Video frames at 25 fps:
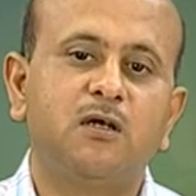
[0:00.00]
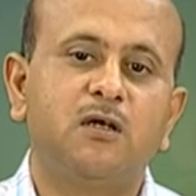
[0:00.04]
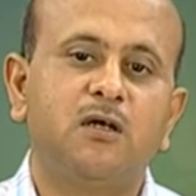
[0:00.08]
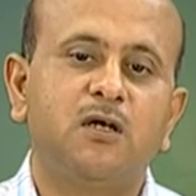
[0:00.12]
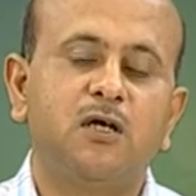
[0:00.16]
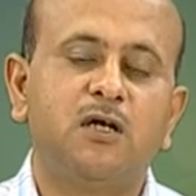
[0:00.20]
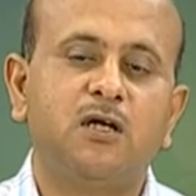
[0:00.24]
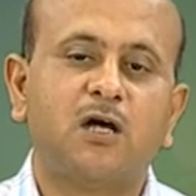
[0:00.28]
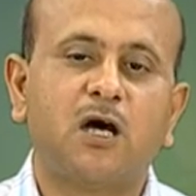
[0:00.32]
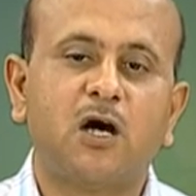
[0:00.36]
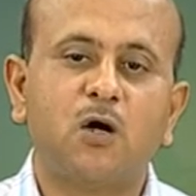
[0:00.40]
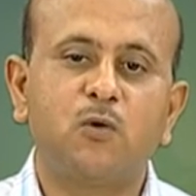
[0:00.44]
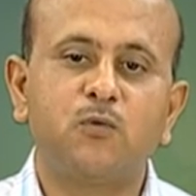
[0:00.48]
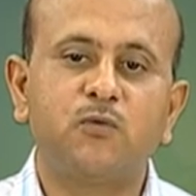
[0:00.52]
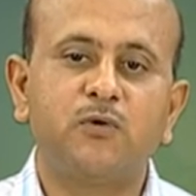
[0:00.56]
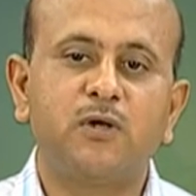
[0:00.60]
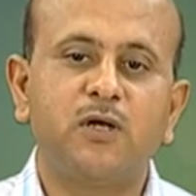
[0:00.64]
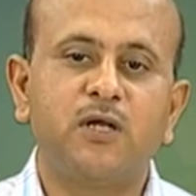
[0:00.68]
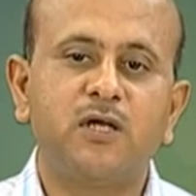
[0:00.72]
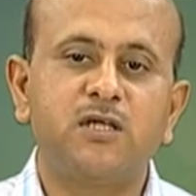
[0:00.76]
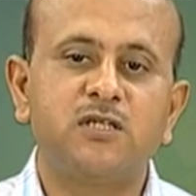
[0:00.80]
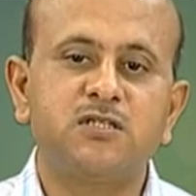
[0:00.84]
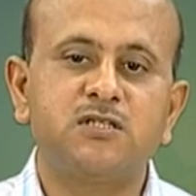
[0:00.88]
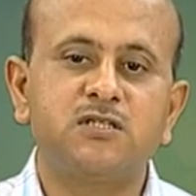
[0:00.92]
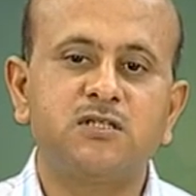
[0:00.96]
and how to
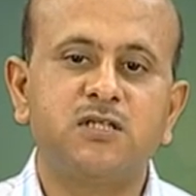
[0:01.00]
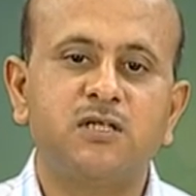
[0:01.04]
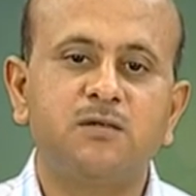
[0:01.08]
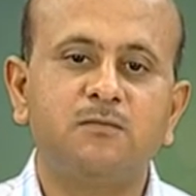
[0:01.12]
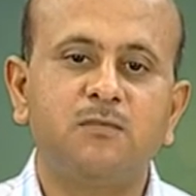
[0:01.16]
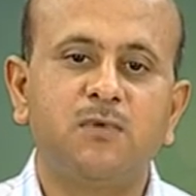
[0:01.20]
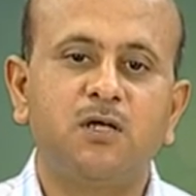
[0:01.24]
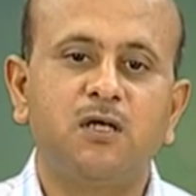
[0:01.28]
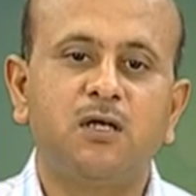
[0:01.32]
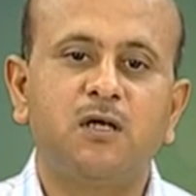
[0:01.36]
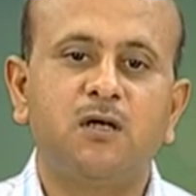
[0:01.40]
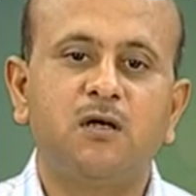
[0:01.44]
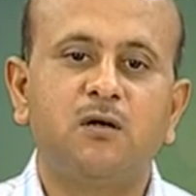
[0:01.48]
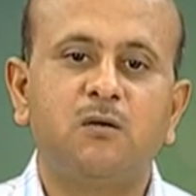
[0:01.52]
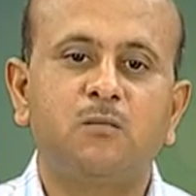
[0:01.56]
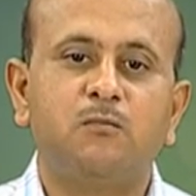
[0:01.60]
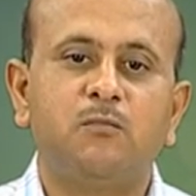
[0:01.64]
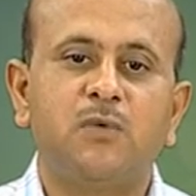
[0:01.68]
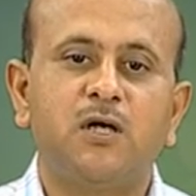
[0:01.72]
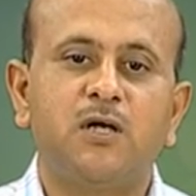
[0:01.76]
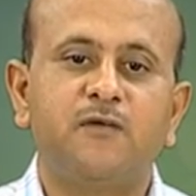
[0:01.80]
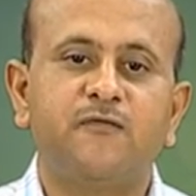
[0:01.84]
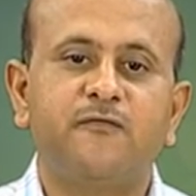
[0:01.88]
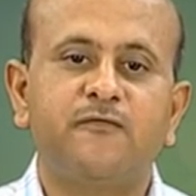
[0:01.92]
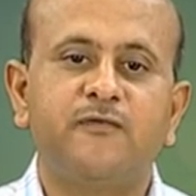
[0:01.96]
enhance them
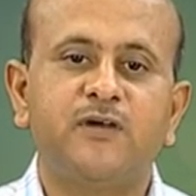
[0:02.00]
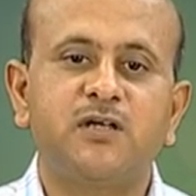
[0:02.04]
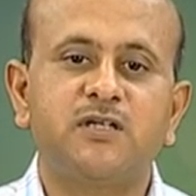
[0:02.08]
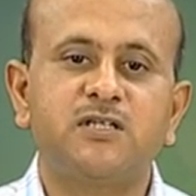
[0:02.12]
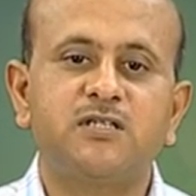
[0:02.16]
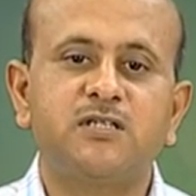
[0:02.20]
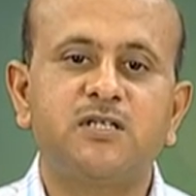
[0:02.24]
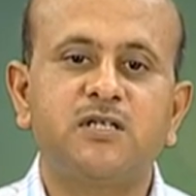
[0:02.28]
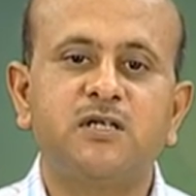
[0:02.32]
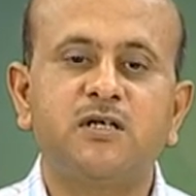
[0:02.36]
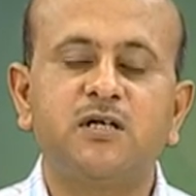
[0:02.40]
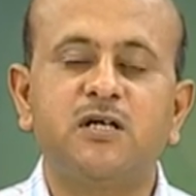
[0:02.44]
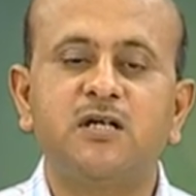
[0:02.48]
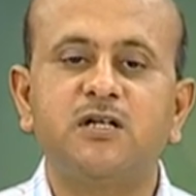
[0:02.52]
by fixing